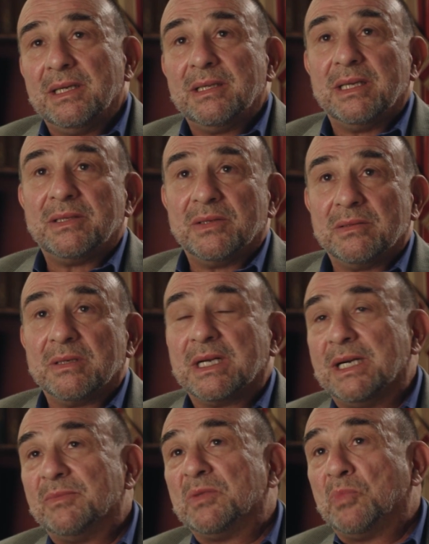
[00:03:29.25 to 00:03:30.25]
that there will
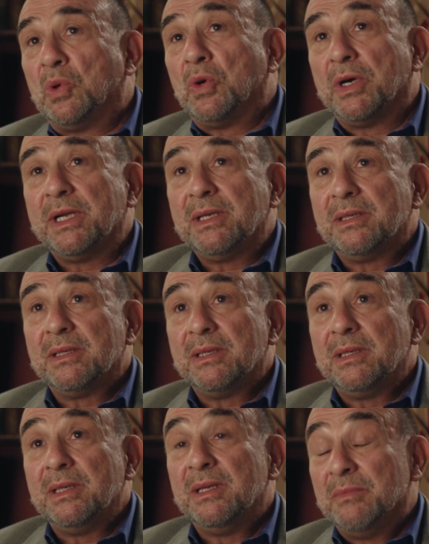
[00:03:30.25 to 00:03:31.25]
come a point
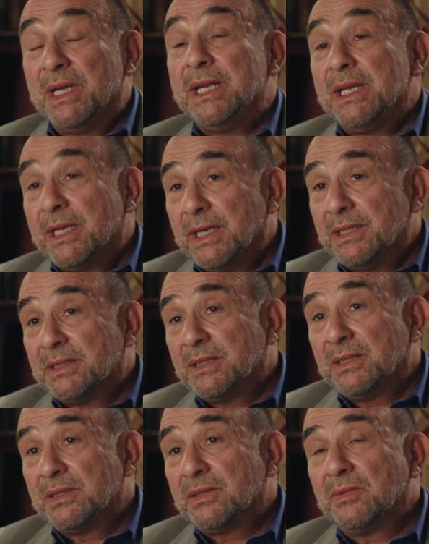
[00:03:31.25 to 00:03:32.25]
in many cases